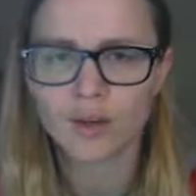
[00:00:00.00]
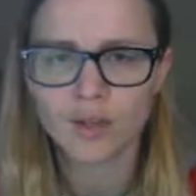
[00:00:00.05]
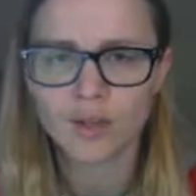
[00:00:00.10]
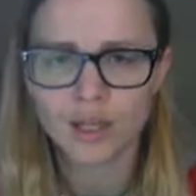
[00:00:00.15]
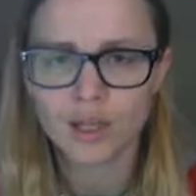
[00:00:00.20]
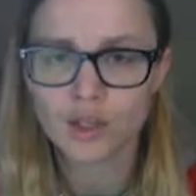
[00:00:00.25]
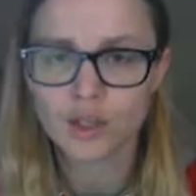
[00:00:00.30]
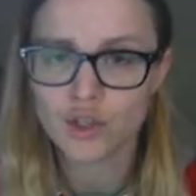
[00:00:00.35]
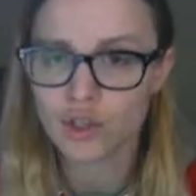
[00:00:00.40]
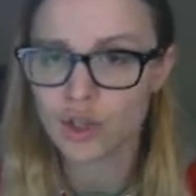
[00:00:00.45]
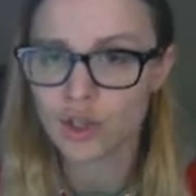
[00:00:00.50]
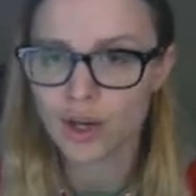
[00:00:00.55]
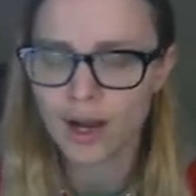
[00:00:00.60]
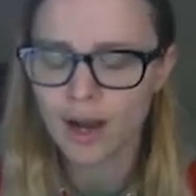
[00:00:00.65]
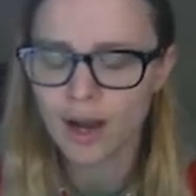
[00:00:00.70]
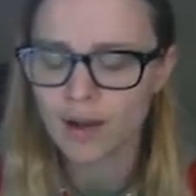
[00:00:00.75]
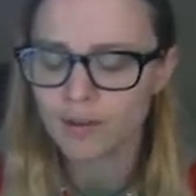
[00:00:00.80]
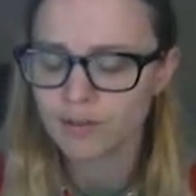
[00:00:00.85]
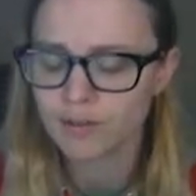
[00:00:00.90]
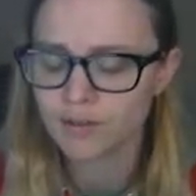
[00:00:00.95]
than it should
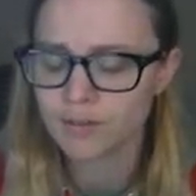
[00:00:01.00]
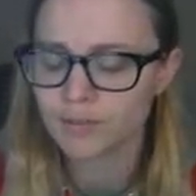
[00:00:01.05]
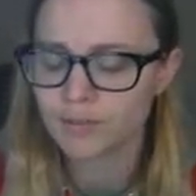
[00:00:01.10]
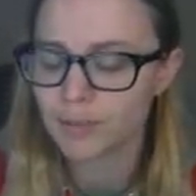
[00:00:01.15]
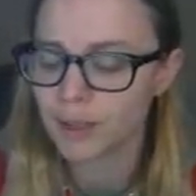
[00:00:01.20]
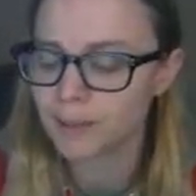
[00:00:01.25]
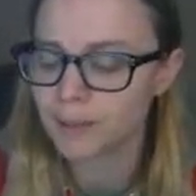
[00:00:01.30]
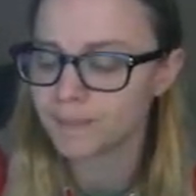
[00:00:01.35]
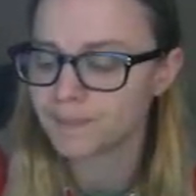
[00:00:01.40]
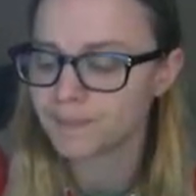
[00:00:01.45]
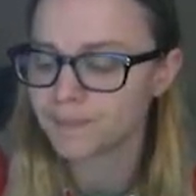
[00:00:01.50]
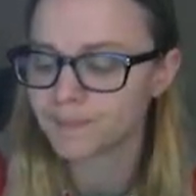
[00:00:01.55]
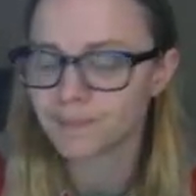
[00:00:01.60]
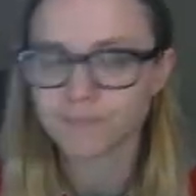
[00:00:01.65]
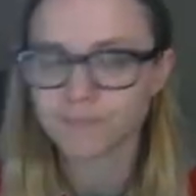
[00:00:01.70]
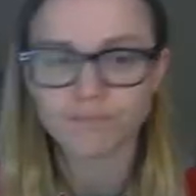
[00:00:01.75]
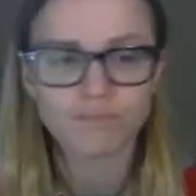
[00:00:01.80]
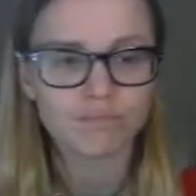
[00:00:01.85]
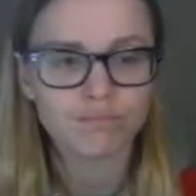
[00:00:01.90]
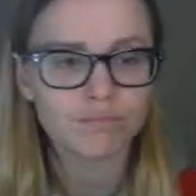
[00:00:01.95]
have. But,
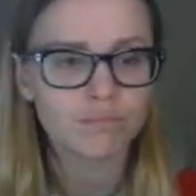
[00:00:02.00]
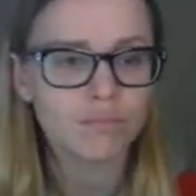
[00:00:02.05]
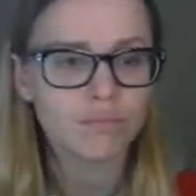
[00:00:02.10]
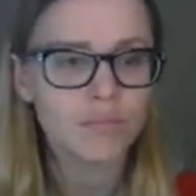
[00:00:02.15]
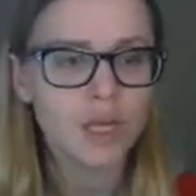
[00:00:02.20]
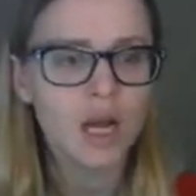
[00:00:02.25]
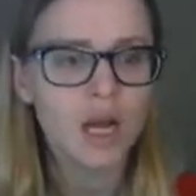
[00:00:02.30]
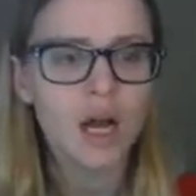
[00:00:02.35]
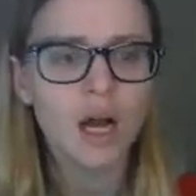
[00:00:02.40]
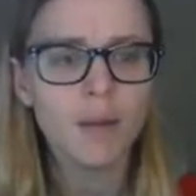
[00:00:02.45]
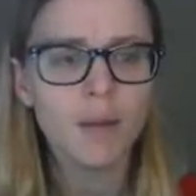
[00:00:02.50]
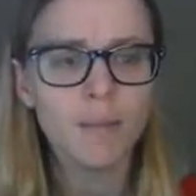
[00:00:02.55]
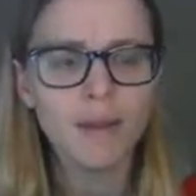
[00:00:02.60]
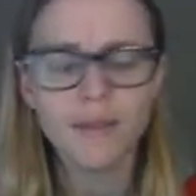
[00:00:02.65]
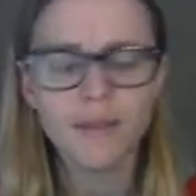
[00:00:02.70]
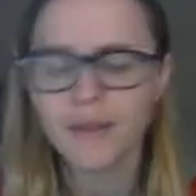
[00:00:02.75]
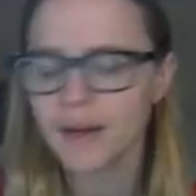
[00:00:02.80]
and